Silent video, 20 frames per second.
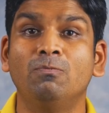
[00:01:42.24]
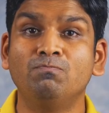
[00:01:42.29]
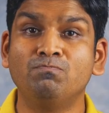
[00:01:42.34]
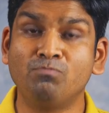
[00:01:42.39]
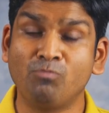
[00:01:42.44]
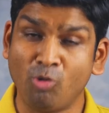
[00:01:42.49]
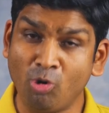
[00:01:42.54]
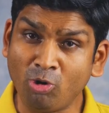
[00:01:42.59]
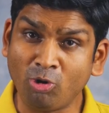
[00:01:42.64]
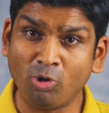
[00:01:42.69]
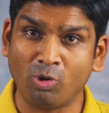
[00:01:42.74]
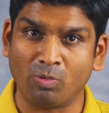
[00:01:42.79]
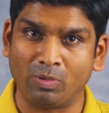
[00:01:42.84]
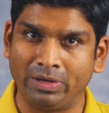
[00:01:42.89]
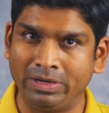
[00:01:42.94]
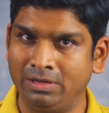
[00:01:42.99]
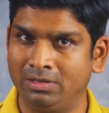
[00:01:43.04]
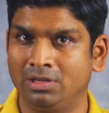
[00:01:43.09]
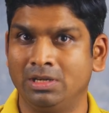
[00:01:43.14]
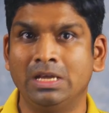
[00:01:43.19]

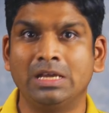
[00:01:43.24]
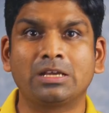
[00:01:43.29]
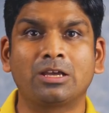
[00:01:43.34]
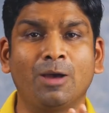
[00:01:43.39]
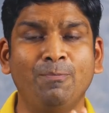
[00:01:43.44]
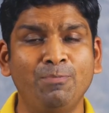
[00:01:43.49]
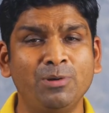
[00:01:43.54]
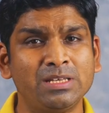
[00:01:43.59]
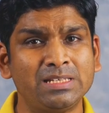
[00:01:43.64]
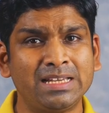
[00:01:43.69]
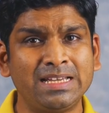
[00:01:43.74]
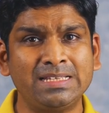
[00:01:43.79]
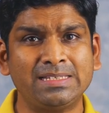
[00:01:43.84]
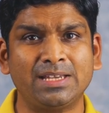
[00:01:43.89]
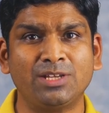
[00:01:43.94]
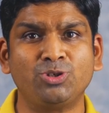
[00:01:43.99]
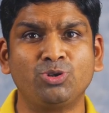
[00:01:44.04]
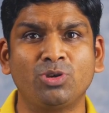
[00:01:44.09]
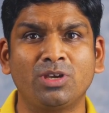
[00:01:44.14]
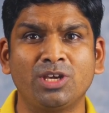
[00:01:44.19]
Moreover, computer science
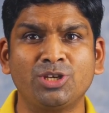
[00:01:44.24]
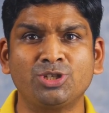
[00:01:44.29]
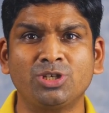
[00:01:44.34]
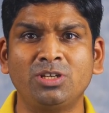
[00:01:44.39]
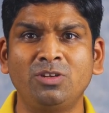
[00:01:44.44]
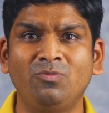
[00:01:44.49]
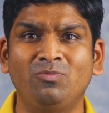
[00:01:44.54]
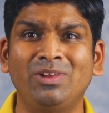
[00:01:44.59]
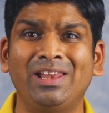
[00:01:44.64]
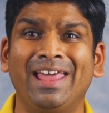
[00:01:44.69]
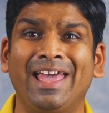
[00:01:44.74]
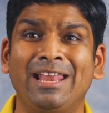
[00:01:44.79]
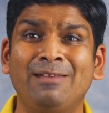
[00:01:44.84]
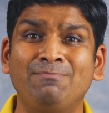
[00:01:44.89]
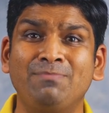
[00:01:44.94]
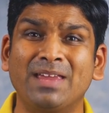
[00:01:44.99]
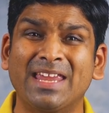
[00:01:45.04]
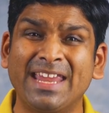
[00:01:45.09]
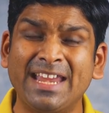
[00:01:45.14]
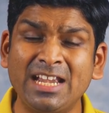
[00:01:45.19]
education will
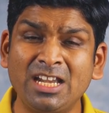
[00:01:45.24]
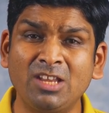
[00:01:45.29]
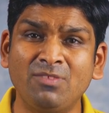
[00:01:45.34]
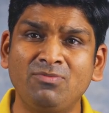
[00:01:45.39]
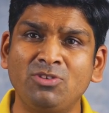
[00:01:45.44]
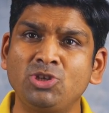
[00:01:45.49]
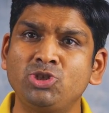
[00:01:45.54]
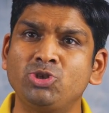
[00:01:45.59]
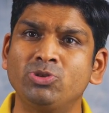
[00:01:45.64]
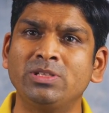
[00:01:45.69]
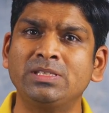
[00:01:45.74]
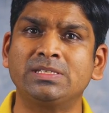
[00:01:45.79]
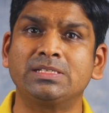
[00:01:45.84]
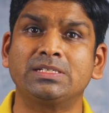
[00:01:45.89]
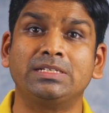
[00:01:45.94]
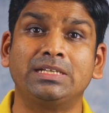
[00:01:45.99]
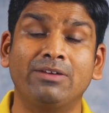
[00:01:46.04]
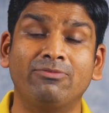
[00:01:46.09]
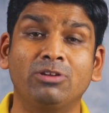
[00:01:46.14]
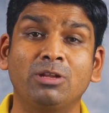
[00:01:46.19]
help individuals
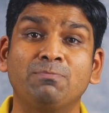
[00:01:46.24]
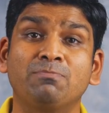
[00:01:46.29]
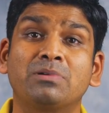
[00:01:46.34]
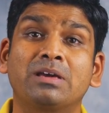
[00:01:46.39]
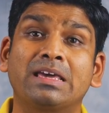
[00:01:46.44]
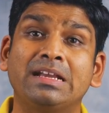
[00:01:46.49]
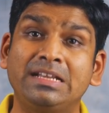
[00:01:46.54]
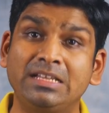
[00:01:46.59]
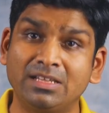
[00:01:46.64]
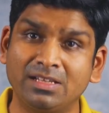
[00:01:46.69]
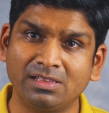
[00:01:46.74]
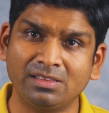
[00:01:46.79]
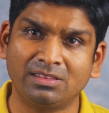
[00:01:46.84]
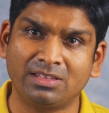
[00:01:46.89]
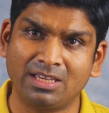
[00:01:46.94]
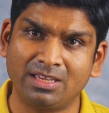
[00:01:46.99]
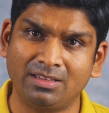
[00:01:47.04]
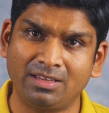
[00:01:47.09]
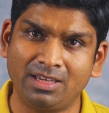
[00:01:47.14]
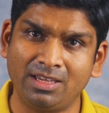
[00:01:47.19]
develop critical
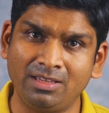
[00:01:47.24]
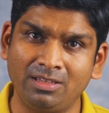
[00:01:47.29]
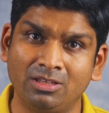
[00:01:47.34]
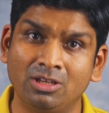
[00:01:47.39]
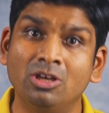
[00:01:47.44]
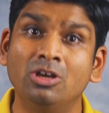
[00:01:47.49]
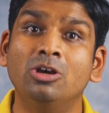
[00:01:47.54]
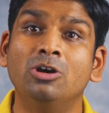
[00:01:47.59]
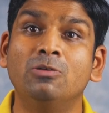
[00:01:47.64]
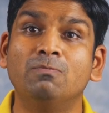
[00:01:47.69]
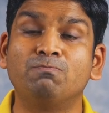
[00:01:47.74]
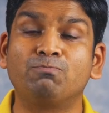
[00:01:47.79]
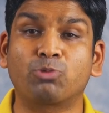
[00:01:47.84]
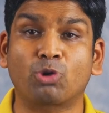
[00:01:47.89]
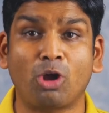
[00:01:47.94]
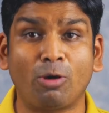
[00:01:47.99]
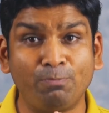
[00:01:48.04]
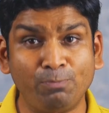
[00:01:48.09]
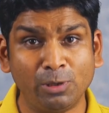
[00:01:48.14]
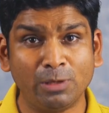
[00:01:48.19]
thinking,
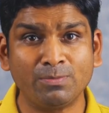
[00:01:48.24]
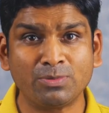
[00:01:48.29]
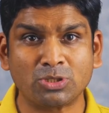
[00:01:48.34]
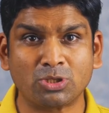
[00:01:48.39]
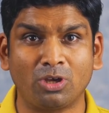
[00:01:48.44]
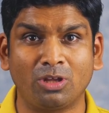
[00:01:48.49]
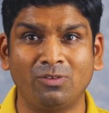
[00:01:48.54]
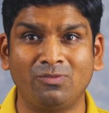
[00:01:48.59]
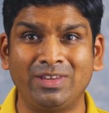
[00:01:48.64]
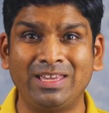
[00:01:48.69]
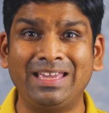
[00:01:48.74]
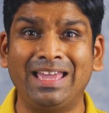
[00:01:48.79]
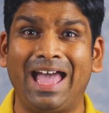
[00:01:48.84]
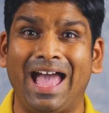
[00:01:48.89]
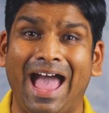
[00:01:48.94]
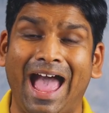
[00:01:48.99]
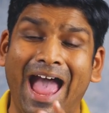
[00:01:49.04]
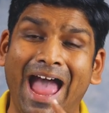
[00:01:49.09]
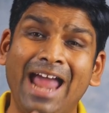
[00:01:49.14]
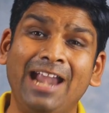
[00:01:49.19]
problem solving,
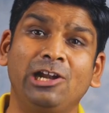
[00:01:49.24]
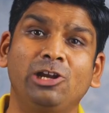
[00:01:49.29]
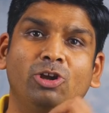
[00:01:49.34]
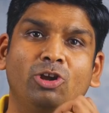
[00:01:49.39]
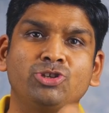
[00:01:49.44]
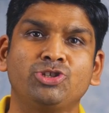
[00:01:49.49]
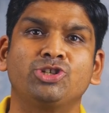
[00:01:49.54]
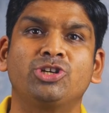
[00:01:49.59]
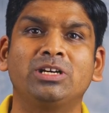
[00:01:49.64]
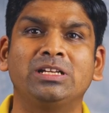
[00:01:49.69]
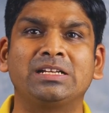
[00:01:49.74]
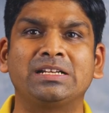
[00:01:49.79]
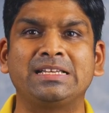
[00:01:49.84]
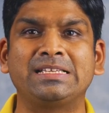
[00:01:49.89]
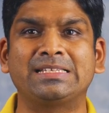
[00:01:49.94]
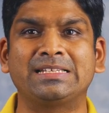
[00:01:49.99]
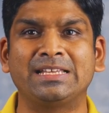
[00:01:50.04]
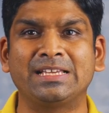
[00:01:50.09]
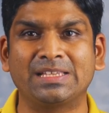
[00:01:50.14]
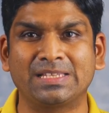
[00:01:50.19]
and logical
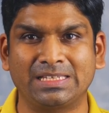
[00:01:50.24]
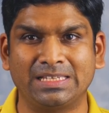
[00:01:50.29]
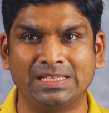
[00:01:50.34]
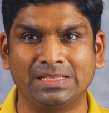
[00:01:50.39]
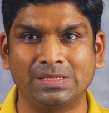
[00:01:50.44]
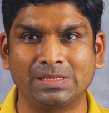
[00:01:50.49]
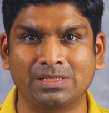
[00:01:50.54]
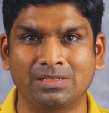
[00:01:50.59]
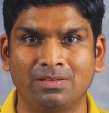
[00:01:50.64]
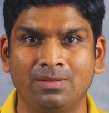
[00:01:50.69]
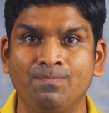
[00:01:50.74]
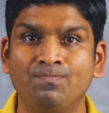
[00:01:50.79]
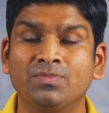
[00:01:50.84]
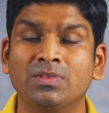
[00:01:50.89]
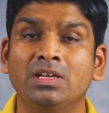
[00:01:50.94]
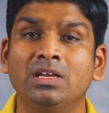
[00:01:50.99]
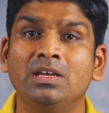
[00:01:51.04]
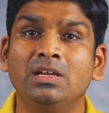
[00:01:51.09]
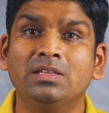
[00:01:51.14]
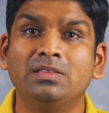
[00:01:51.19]
reasoning skills.
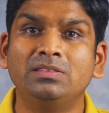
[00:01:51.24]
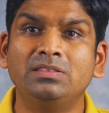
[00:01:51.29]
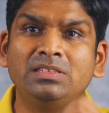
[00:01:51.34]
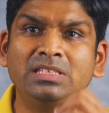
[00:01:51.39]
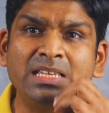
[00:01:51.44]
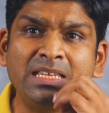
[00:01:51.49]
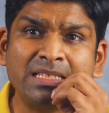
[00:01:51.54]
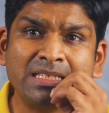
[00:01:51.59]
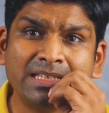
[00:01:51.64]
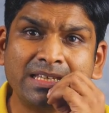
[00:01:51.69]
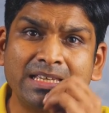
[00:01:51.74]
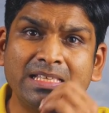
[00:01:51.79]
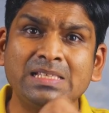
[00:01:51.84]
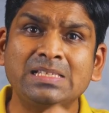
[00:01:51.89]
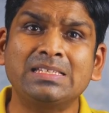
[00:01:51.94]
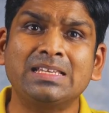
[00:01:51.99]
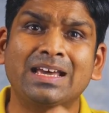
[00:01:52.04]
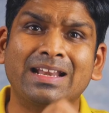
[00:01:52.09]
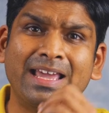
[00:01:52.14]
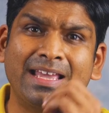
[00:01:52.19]
These
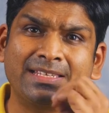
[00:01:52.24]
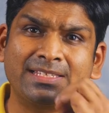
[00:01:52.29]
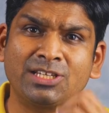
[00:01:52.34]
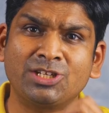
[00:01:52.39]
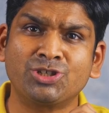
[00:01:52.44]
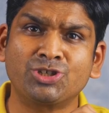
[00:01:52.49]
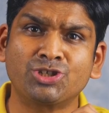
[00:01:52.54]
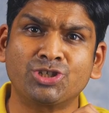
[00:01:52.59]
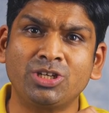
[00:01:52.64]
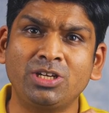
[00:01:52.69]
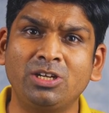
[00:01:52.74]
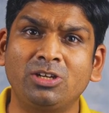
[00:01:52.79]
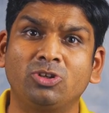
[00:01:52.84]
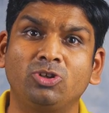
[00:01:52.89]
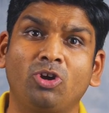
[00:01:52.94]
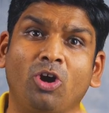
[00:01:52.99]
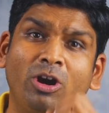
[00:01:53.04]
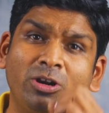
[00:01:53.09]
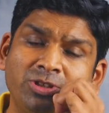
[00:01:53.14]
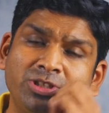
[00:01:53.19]
skills are essential
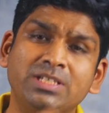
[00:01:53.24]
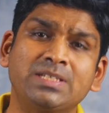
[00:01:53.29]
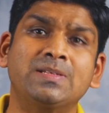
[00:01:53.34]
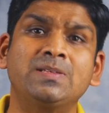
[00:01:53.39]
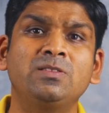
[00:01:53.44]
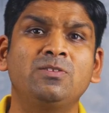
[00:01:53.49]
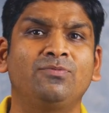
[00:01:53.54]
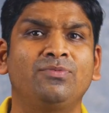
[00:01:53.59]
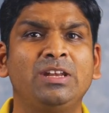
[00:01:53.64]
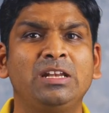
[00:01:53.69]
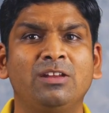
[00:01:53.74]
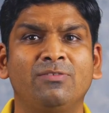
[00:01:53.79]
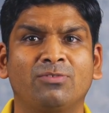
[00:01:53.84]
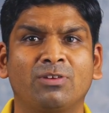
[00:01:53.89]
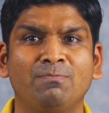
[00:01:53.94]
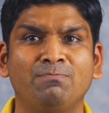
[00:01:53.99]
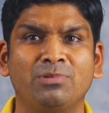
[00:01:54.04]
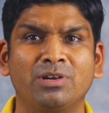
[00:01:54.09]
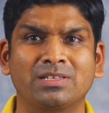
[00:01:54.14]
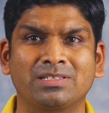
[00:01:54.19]
not just in the field of
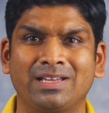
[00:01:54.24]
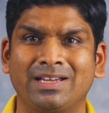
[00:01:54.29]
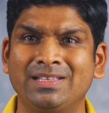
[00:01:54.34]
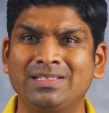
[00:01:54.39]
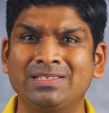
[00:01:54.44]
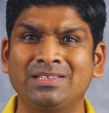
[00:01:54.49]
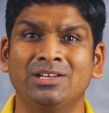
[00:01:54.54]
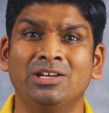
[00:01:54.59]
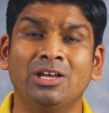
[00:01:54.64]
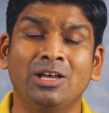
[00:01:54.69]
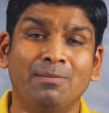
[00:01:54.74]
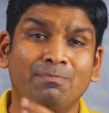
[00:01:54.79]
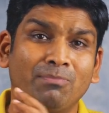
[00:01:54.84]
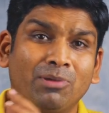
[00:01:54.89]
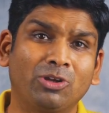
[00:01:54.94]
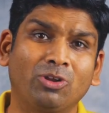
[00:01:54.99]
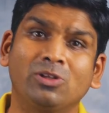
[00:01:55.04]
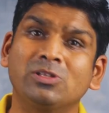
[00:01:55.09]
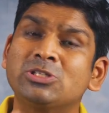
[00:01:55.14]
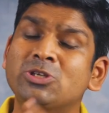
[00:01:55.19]
computer science,
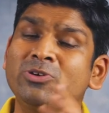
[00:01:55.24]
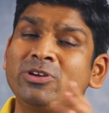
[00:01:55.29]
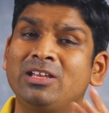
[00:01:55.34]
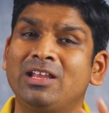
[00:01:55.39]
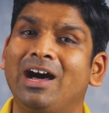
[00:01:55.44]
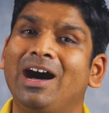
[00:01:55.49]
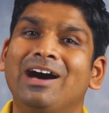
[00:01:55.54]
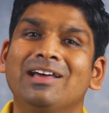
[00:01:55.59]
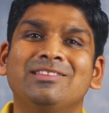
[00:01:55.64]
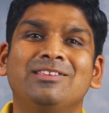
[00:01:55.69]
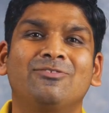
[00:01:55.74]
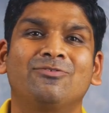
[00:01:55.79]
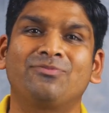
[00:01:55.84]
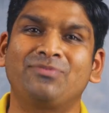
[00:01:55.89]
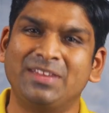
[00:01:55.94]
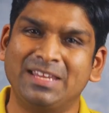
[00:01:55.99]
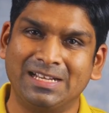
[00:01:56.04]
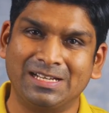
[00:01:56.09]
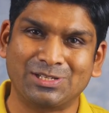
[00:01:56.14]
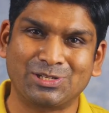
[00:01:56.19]
but also in other
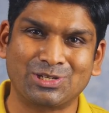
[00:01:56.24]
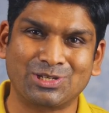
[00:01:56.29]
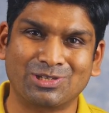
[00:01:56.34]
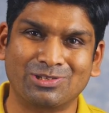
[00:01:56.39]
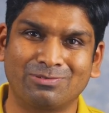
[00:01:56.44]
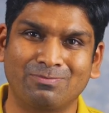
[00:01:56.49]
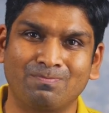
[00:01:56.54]
fields.